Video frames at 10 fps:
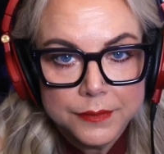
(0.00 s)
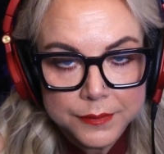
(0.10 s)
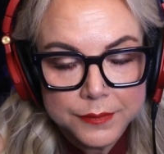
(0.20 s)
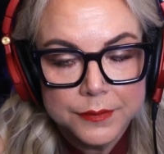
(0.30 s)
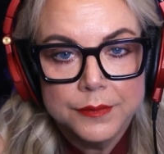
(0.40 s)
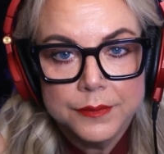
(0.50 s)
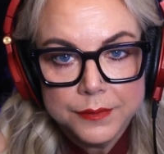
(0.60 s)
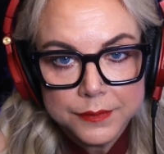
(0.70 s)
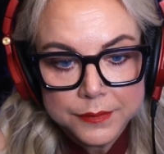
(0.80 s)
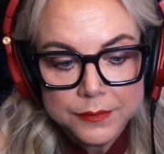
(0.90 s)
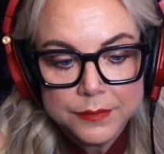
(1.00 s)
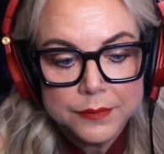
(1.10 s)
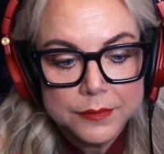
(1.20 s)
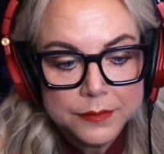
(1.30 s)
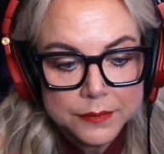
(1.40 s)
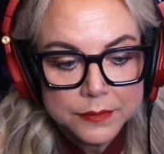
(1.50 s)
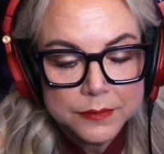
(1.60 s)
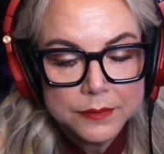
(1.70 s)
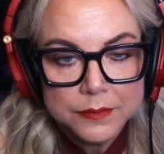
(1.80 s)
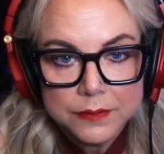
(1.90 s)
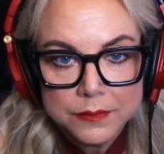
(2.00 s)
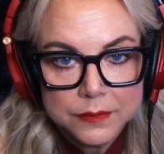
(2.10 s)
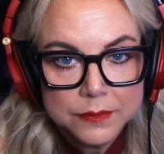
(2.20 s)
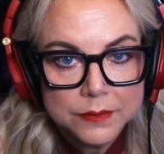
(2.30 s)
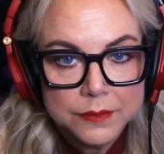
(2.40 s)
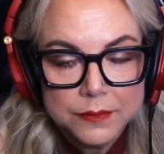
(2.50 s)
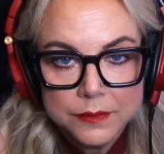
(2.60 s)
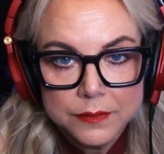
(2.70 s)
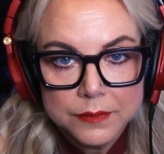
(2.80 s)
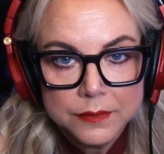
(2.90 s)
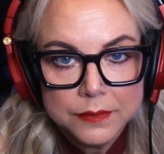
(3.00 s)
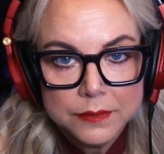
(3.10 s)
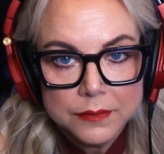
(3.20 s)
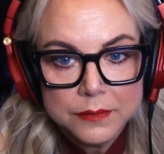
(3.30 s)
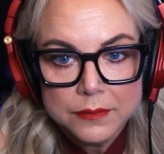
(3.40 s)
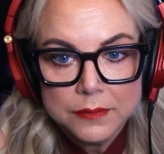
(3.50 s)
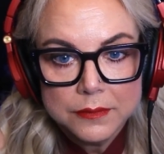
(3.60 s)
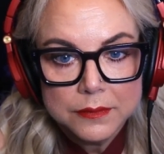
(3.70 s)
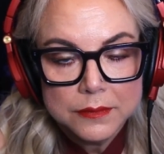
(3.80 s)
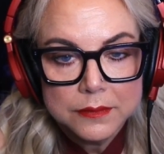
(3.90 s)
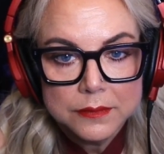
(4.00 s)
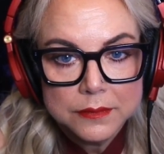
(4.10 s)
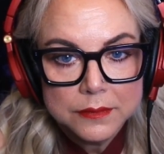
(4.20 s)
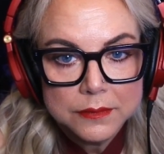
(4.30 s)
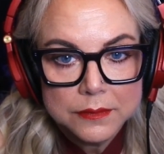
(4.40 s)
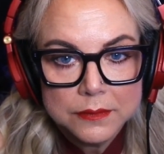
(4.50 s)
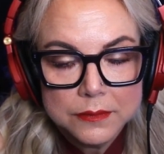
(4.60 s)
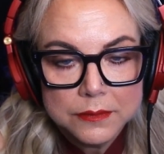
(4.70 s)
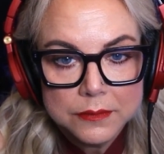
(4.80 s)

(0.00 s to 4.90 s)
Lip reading: (not speaking)